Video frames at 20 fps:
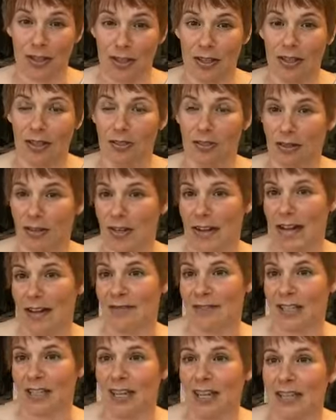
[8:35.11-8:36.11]
you know you
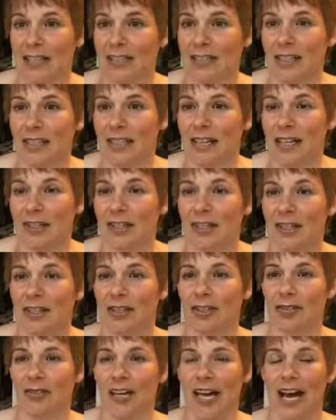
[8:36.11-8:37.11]
have to hike together
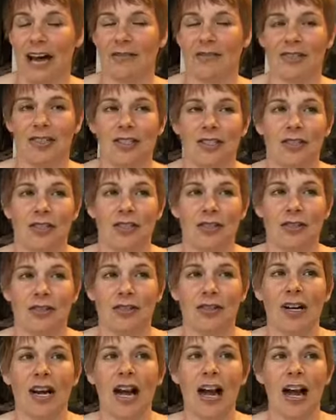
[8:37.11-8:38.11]
you have
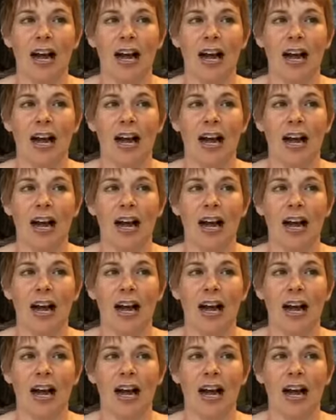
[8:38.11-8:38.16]
to